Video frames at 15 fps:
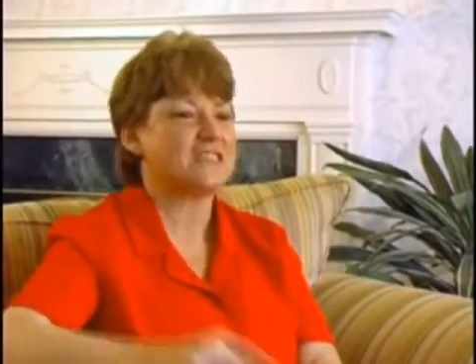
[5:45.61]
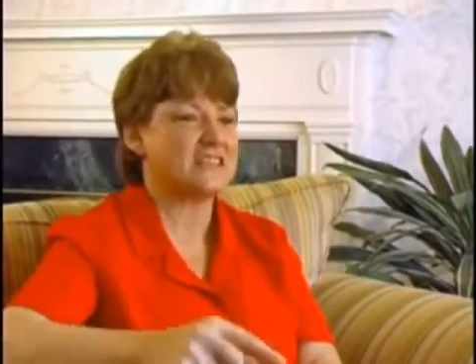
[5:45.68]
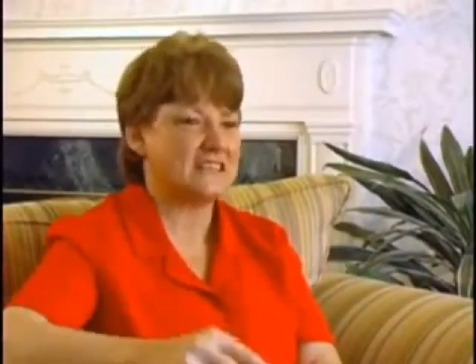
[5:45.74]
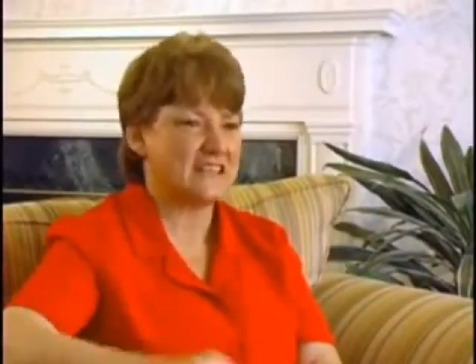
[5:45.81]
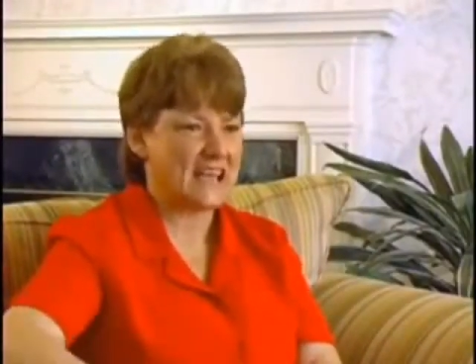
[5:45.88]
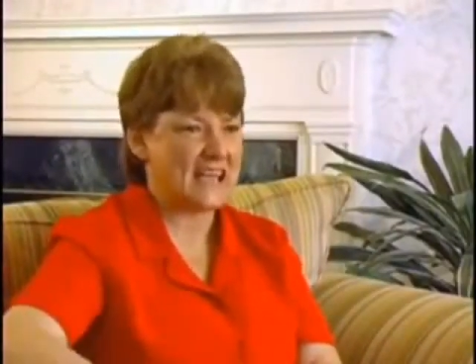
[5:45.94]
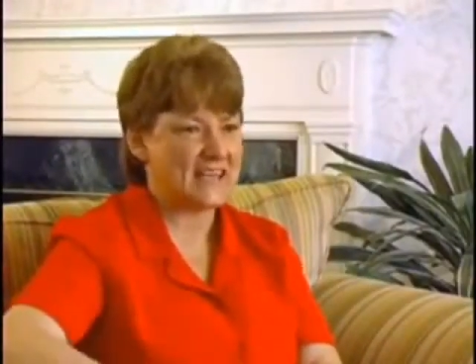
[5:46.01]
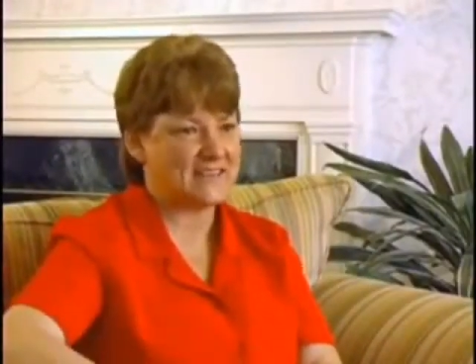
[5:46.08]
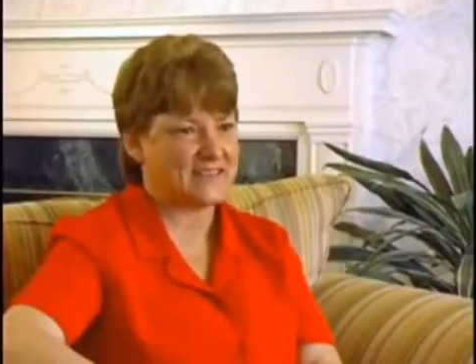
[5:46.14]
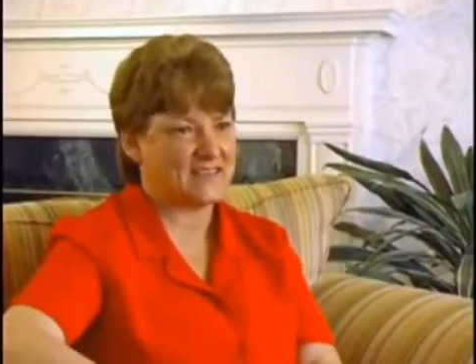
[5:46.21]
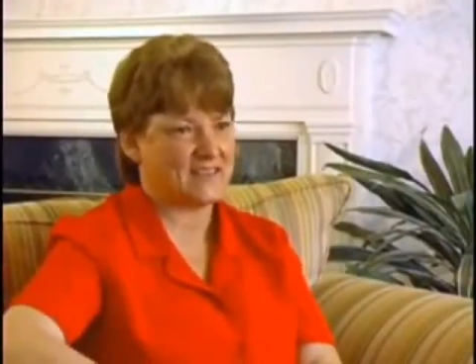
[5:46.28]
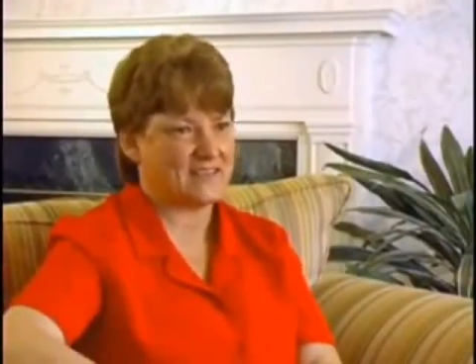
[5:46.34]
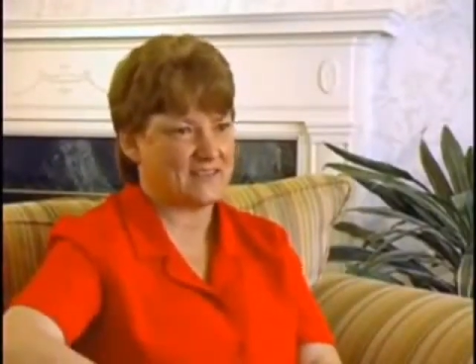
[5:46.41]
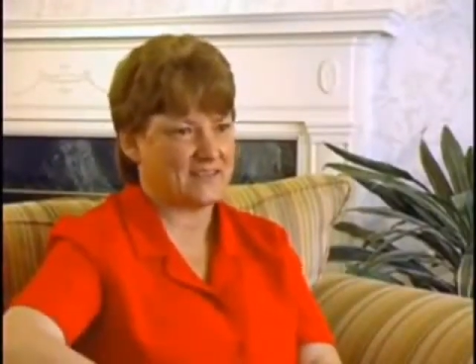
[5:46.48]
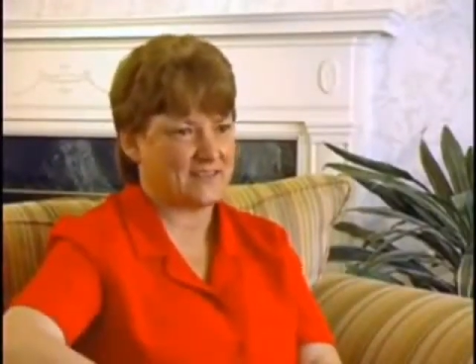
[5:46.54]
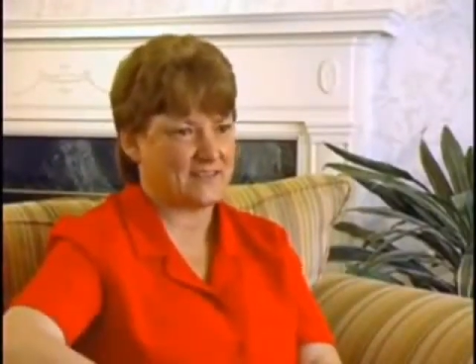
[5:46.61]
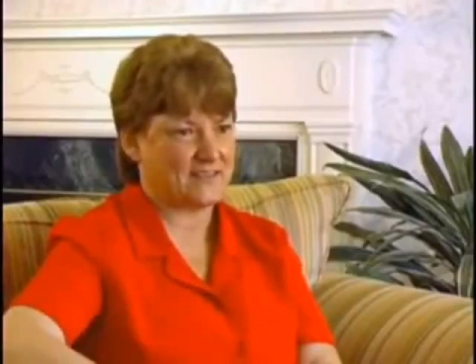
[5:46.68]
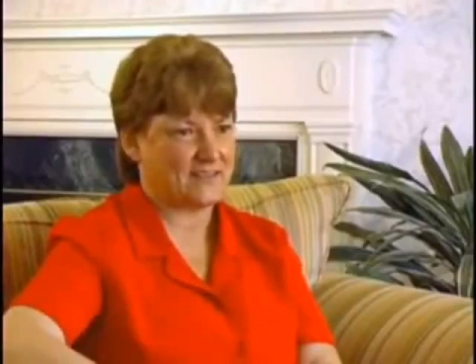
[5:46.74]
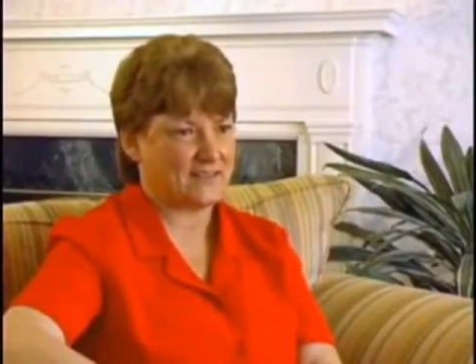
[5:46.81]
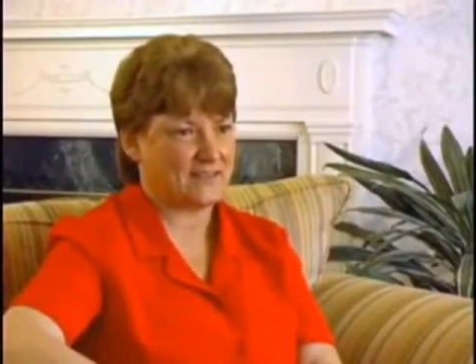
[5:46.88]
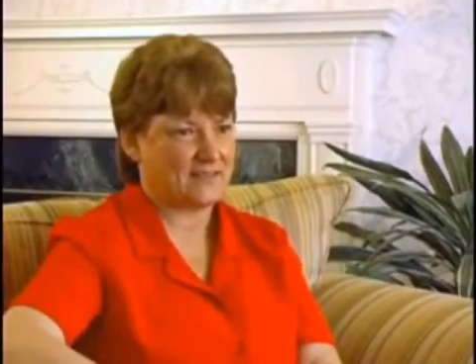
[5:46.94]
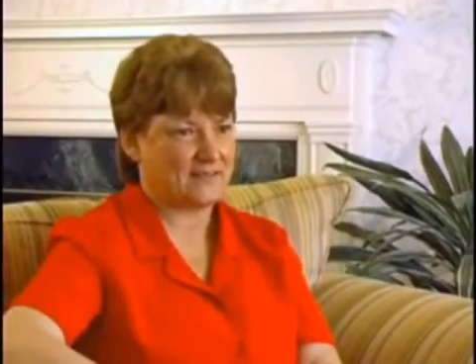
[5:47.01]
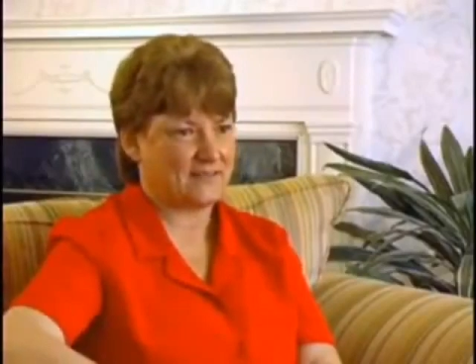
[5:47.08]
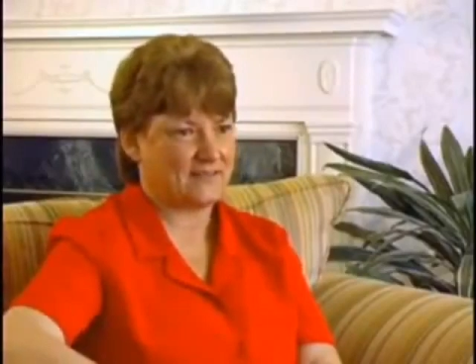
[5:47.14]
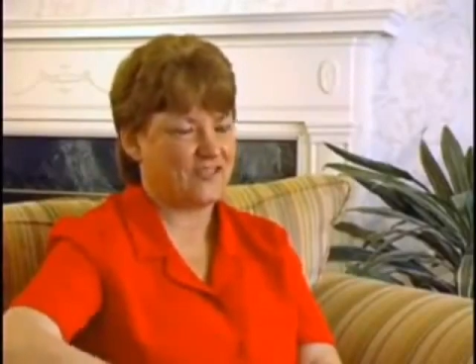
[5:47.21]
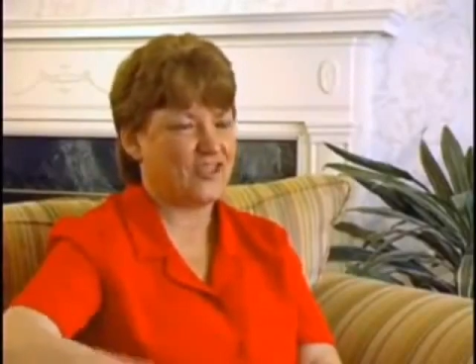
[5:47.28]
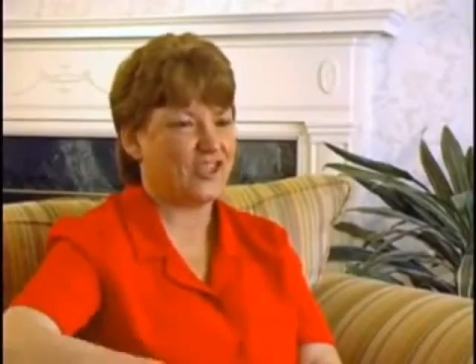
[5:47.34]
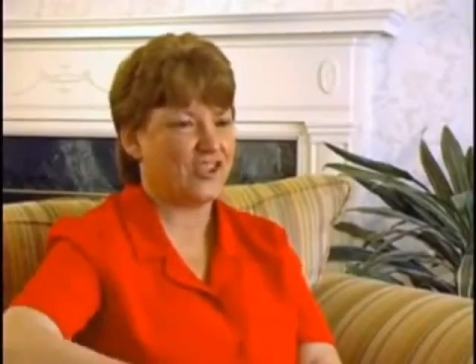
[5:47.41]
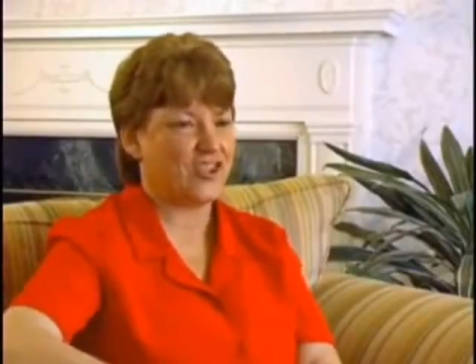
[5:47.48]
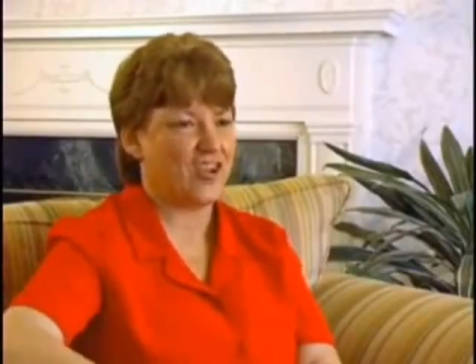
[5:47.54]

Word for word: denies us the